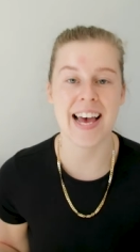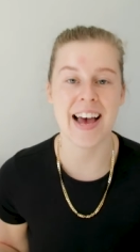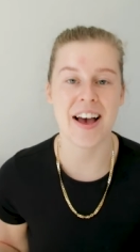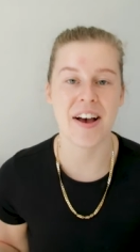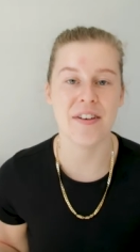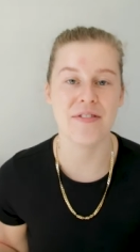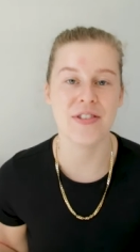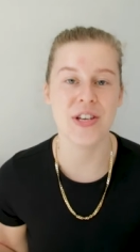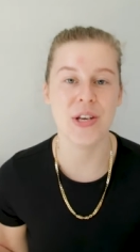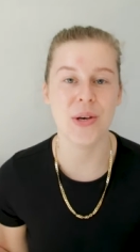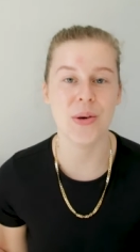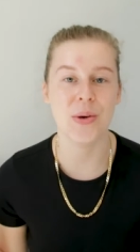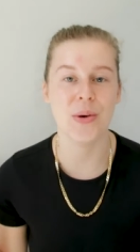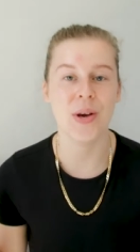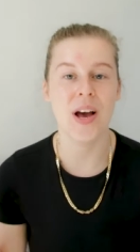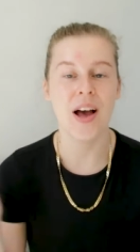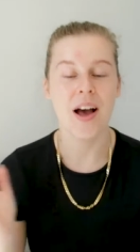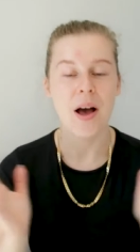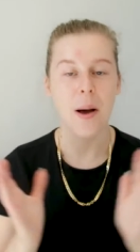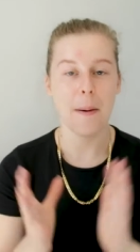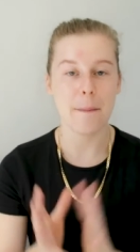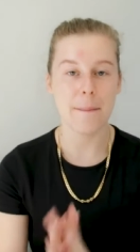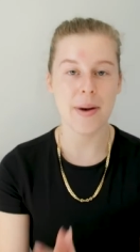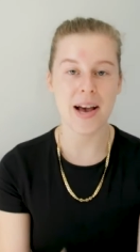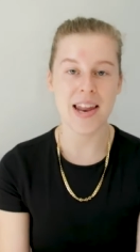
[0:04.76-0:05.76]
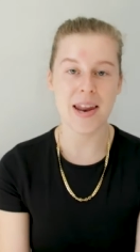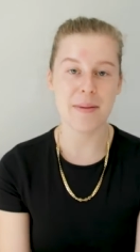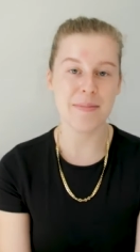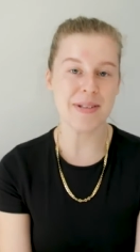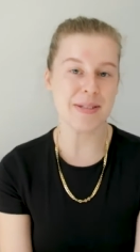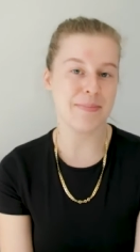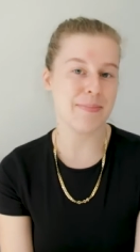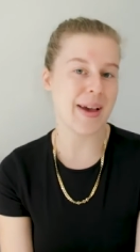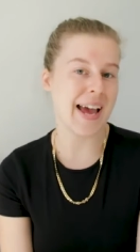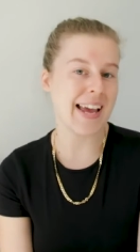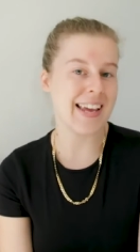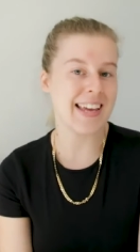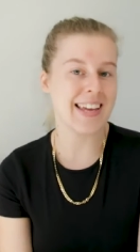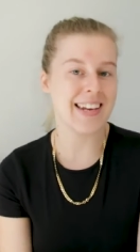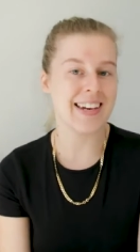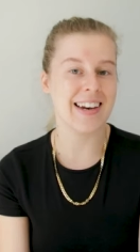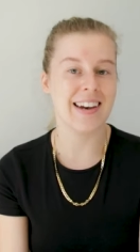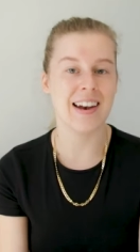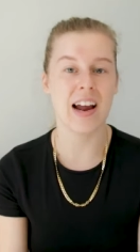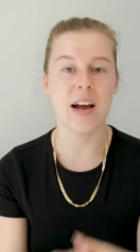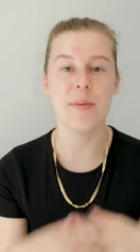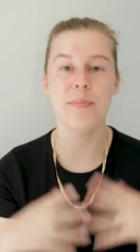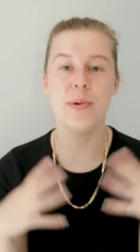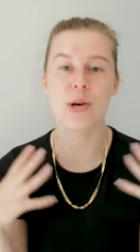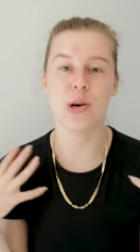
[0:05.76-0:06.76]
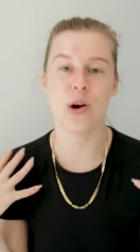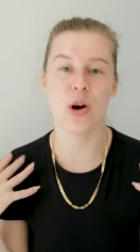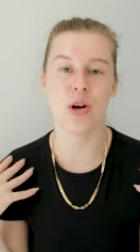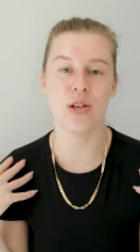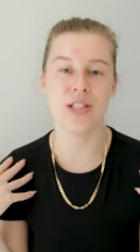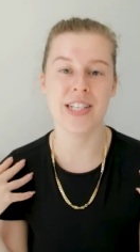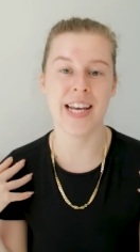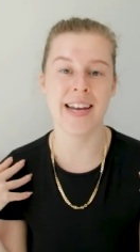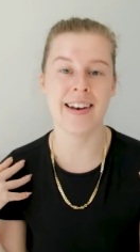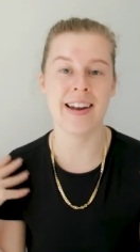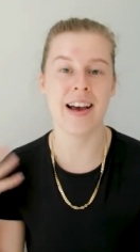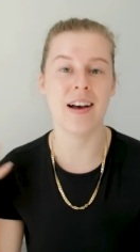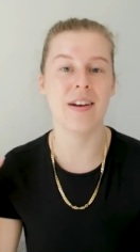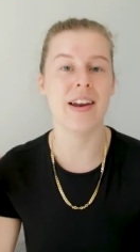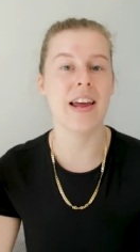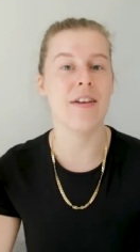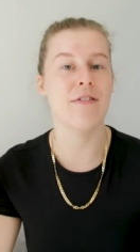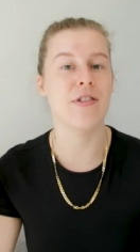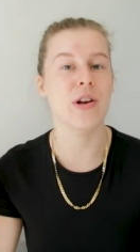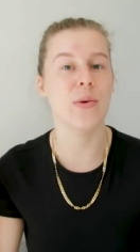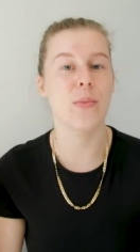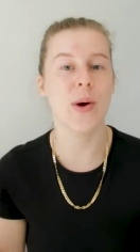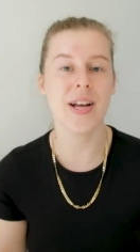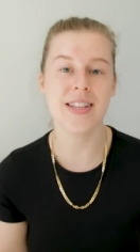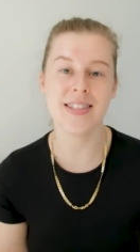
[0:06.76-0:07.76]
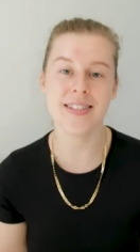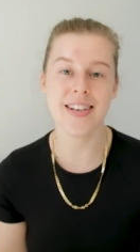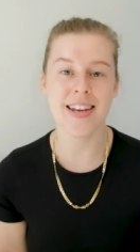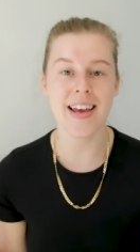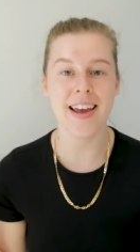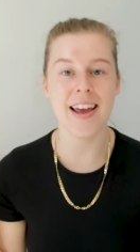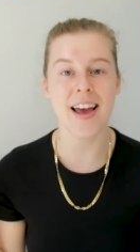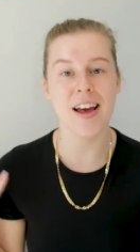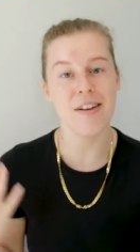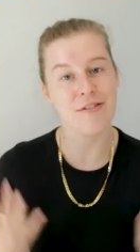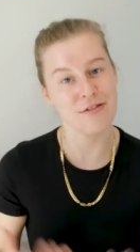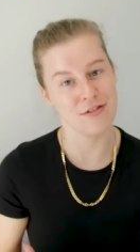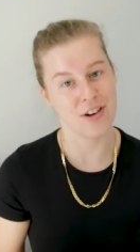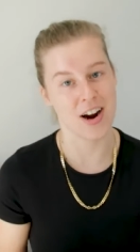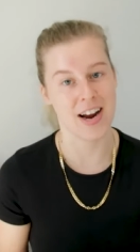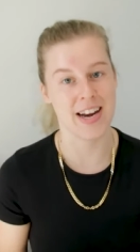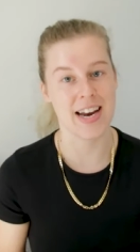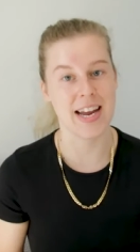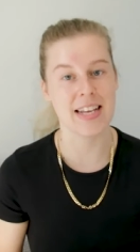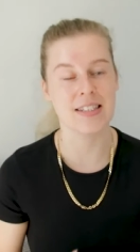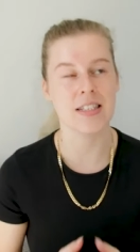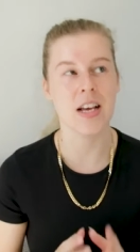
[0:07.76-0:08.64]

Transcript: have you. My name is Megan and I put content out every Wednesday and Fridays.